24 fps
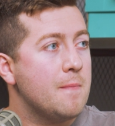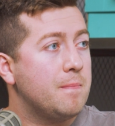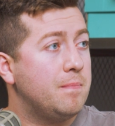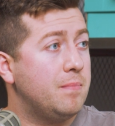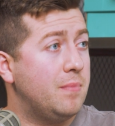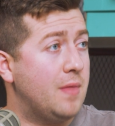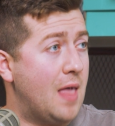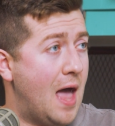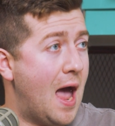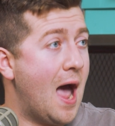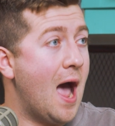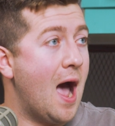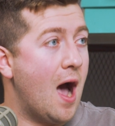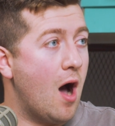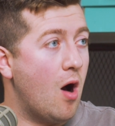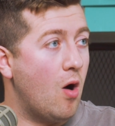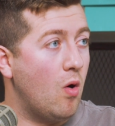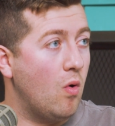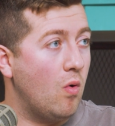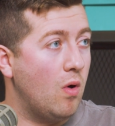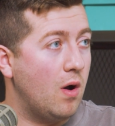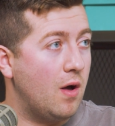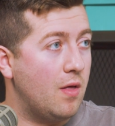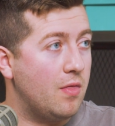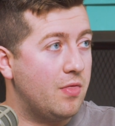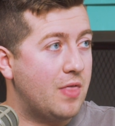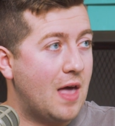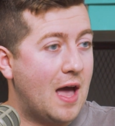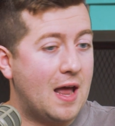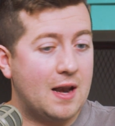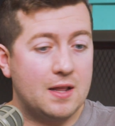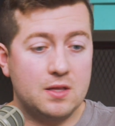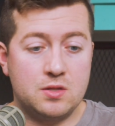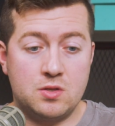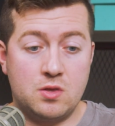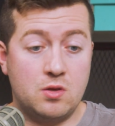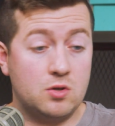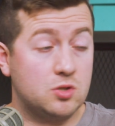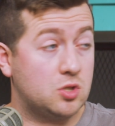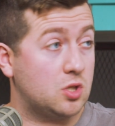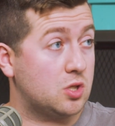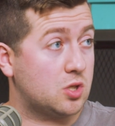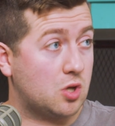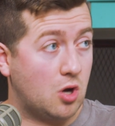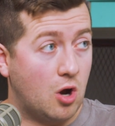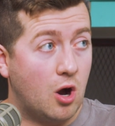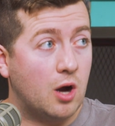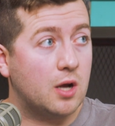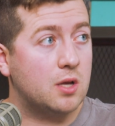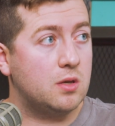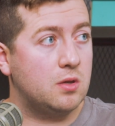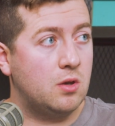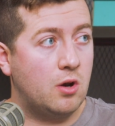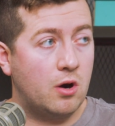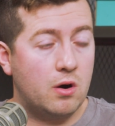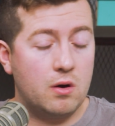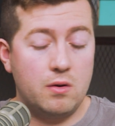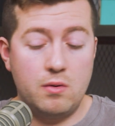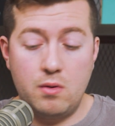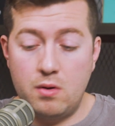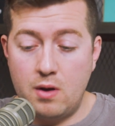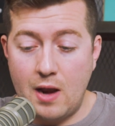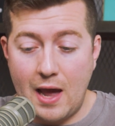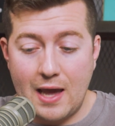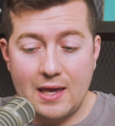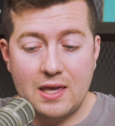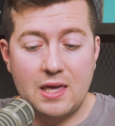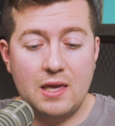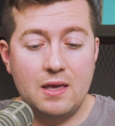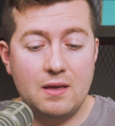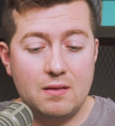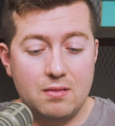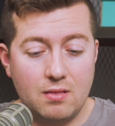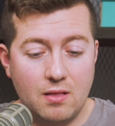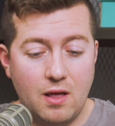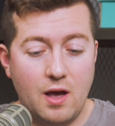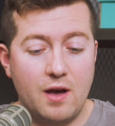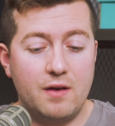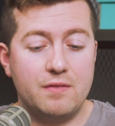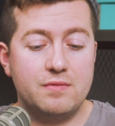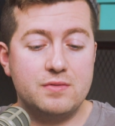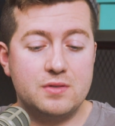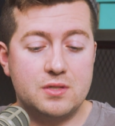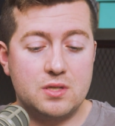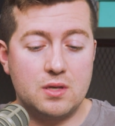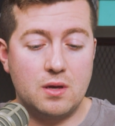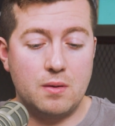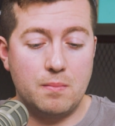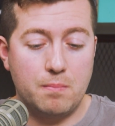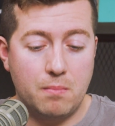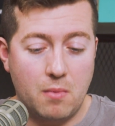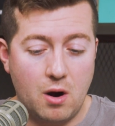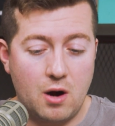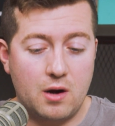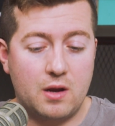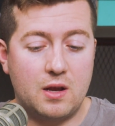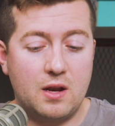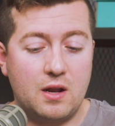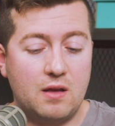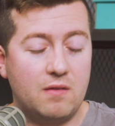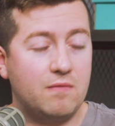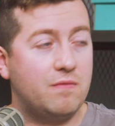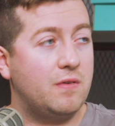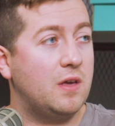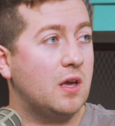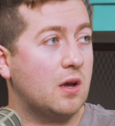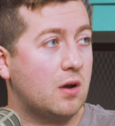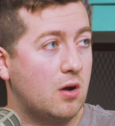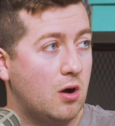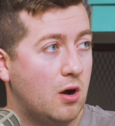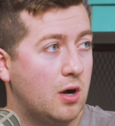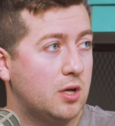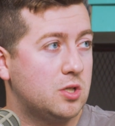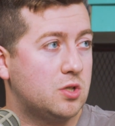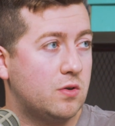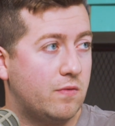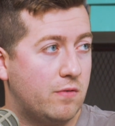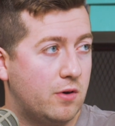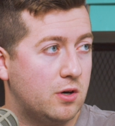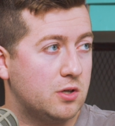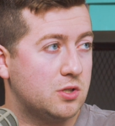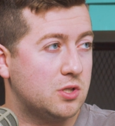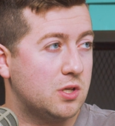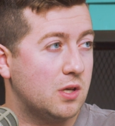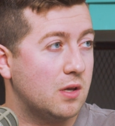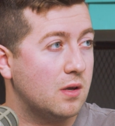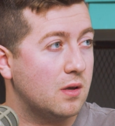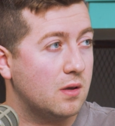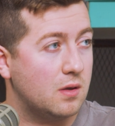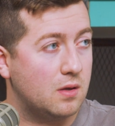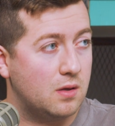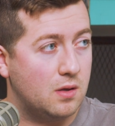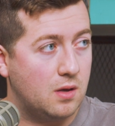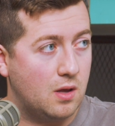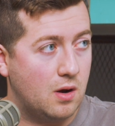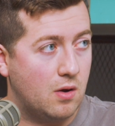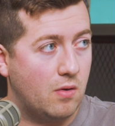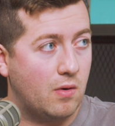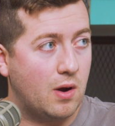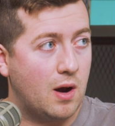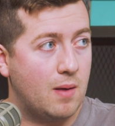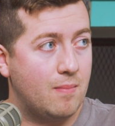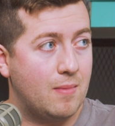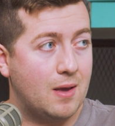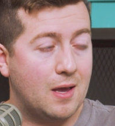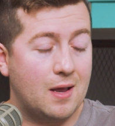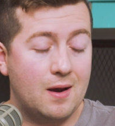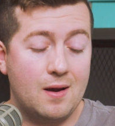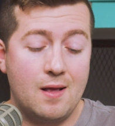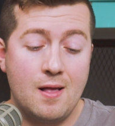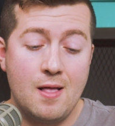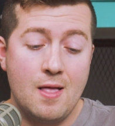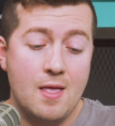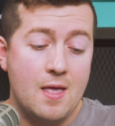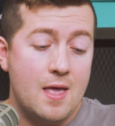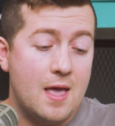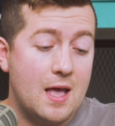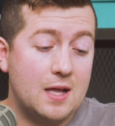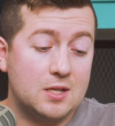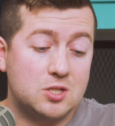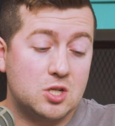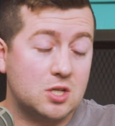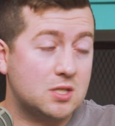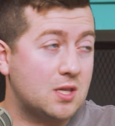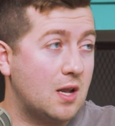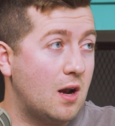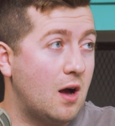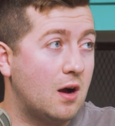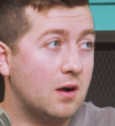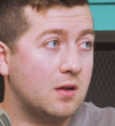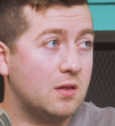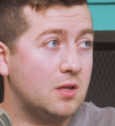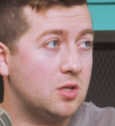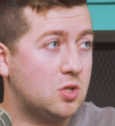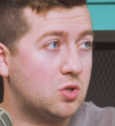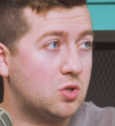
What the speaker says: Now that there's this, Nike loves marketing via controversy. You know what I mean? It's just an ugly